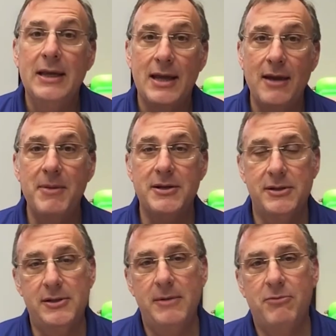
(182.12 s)
God makes
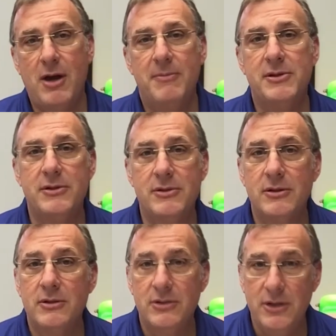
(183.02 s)
the same
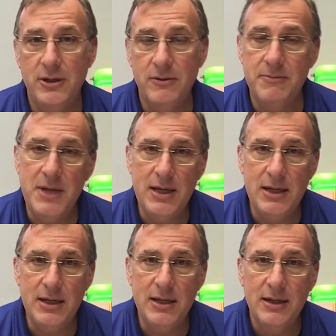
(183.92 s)
promises to you and
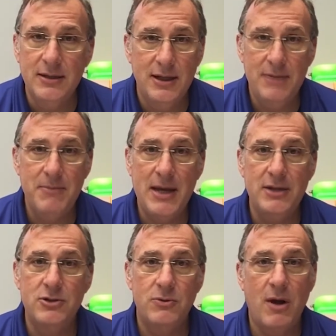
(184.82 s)
me that he
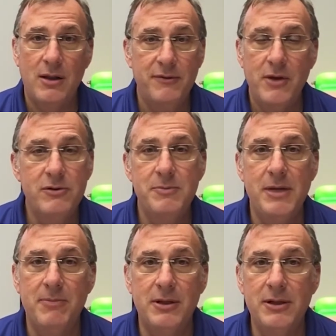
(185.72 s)
made to all of those
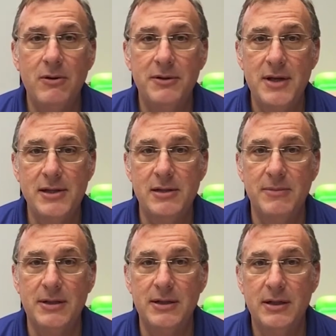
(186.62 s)
people in the Old
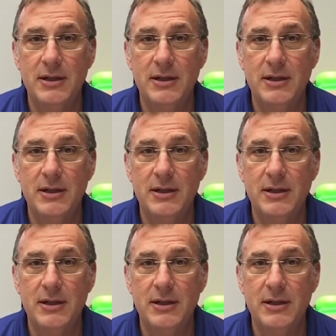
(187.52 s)
Testament,